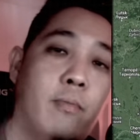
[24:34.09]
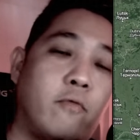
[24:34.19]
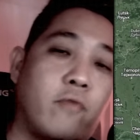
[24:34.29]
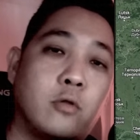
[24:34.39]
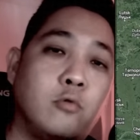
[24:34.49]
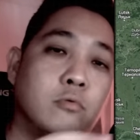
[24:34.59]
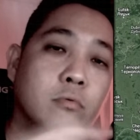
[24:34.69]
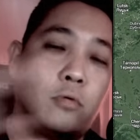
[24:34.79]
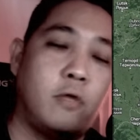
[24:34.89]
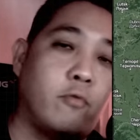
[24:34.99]
If you're new
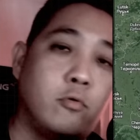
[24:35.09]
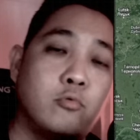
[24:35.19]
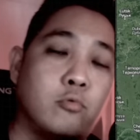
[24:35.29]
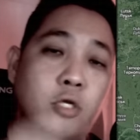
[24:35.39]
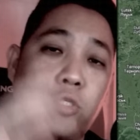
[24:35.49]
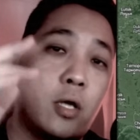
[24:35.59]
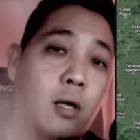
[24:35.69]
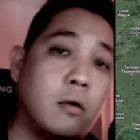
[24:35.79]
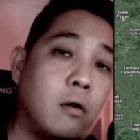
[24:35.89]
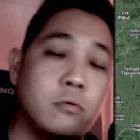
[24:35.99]
to this
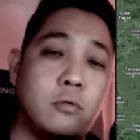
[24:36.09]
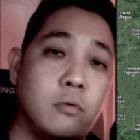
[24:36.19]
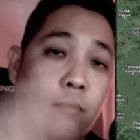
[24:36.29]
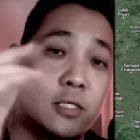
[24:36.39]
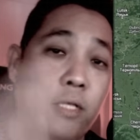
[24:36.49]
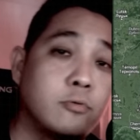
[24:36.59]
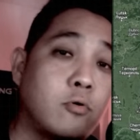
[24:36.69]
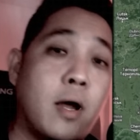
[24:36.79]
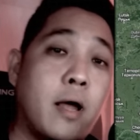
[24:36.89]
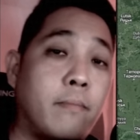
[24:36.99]
channel, you must
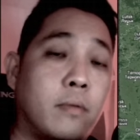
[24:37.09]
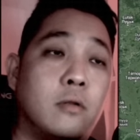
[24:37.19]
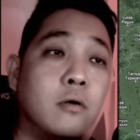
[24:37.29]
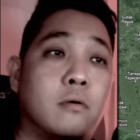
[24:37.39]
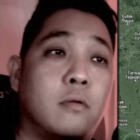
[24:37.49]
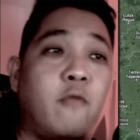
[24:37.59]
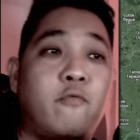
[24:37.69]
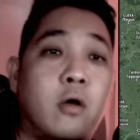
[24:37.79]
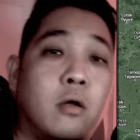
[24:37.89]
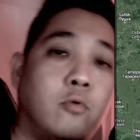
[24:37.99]
subscribe. If
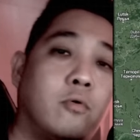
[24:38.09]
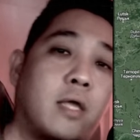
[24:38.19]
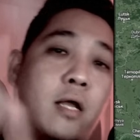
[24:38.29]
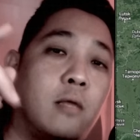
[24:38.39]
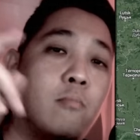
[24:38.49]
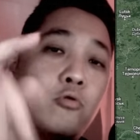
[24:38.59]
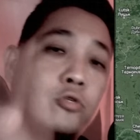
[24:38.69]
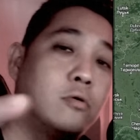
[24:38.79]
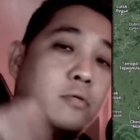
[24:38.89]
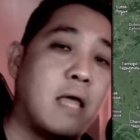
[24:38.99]
not, you will get
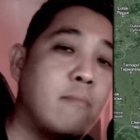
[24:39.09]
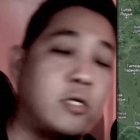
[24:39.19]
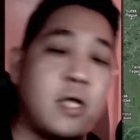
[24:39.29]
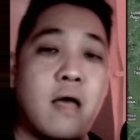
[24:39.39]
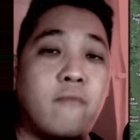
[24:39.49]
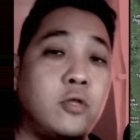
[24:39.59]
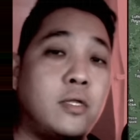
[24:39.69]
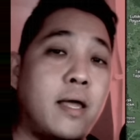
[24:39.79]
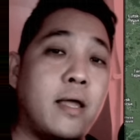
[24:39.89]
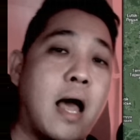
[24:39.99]
emotional damage every day.